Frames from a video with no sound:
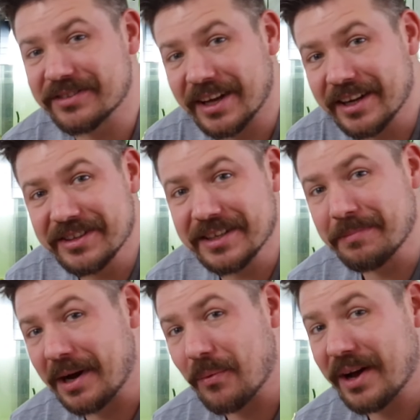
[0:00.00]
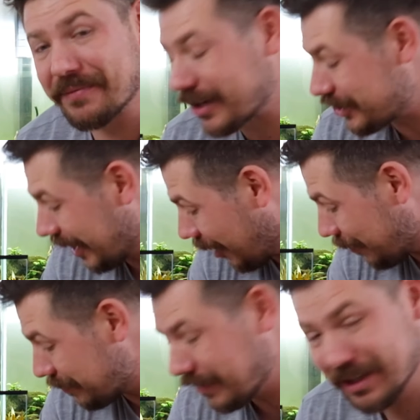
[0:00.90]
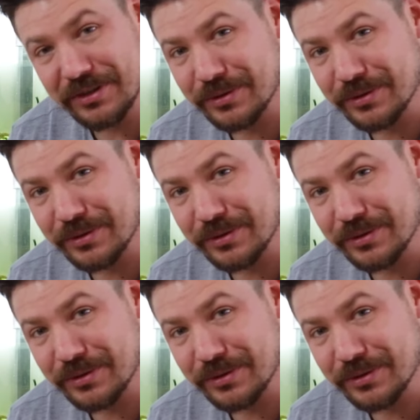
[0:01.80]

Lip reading: on the side here, my wife actually helped me